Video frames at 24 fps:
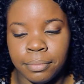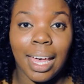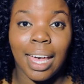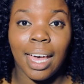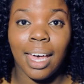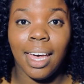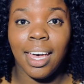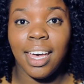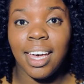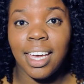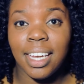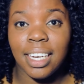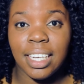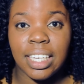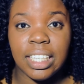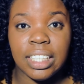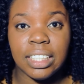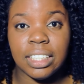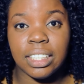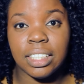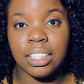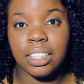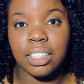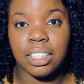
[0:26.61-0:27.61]
And
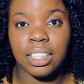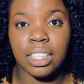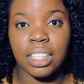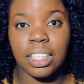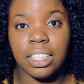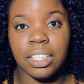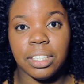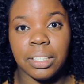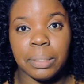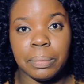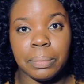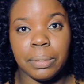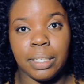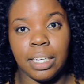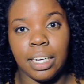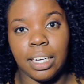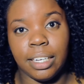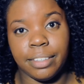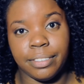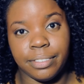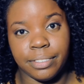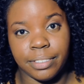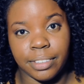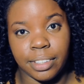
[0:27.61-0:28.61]
he's into a little bit of
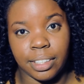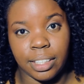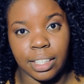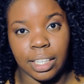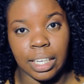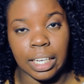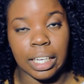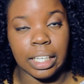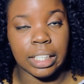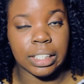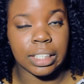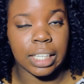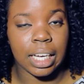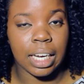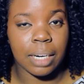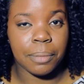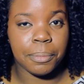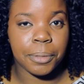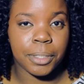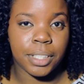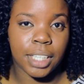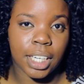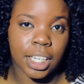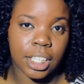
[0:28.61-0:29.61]
everything. He's got a
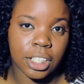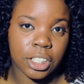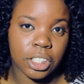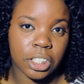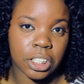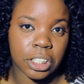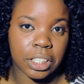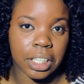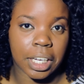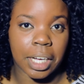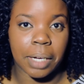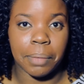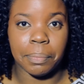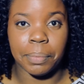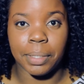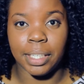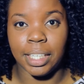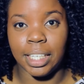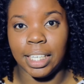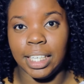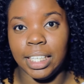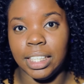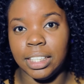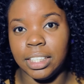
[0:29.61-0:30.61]
production
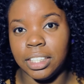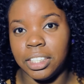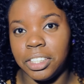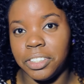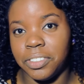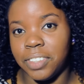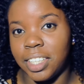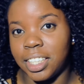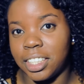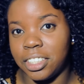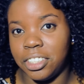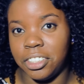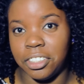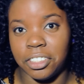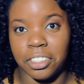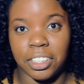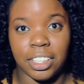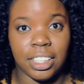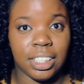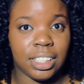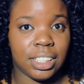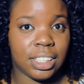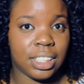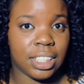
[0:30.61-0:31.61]
company. He's a director.
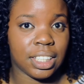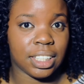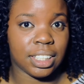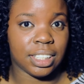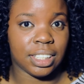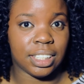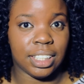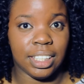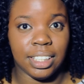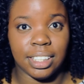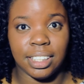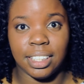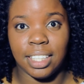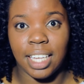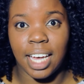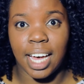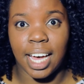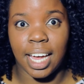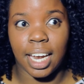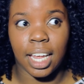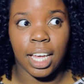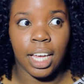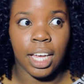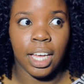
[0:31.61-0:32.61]
He's this. He's
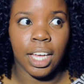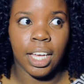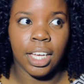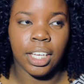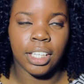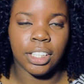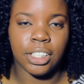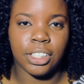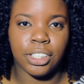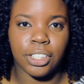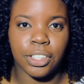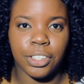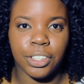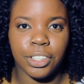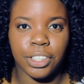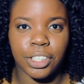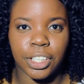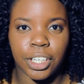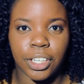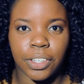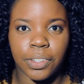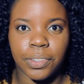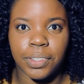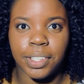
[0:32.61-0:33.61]
that. So,
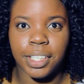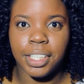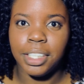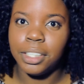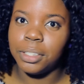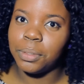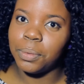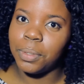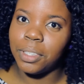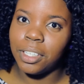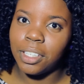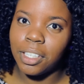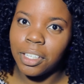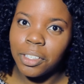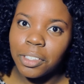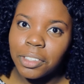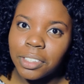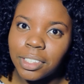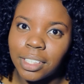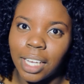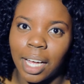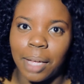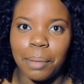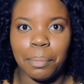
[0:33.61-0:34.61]
he's one of
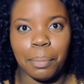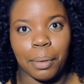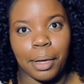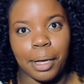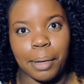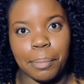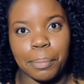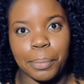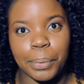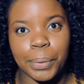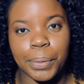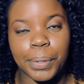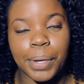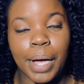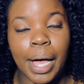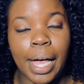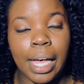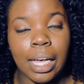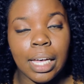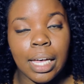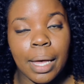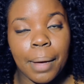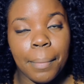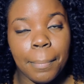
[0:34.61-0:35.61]
those type people.
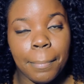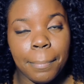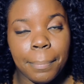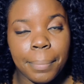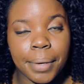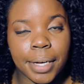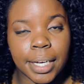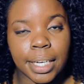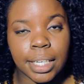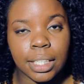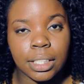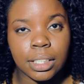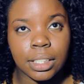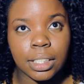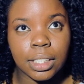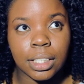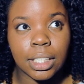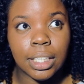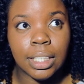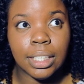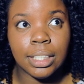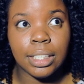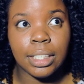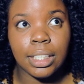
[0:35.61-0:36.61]

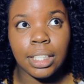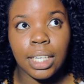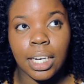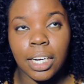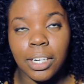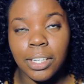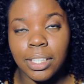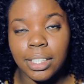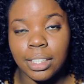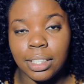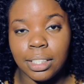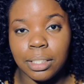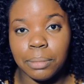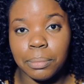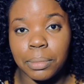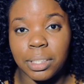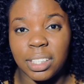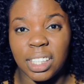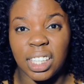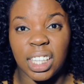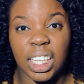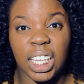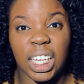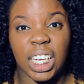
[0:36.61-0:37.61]
But Tierra
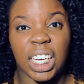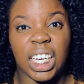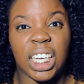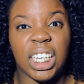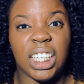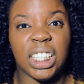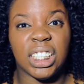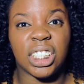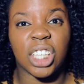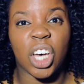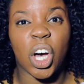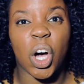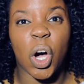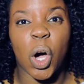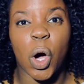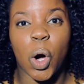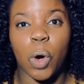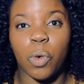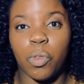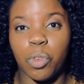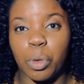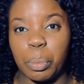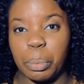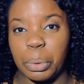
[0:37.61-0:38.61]
seems to think he's
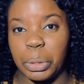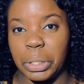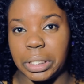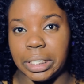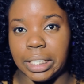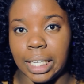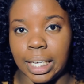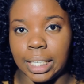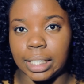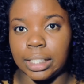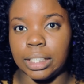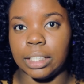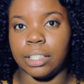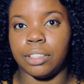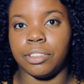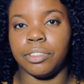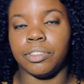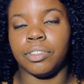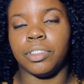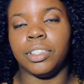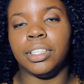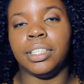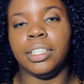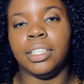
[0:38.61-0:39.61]
overprotective.
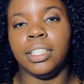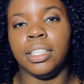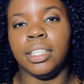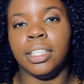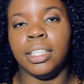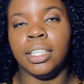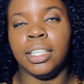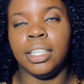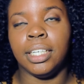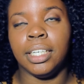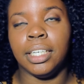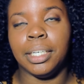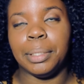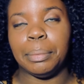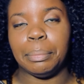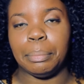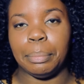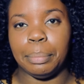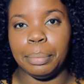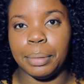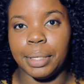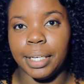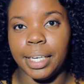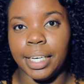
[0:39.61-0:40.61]

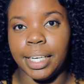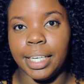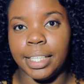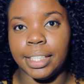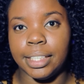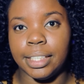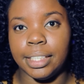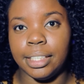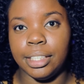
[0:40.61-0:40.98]
But,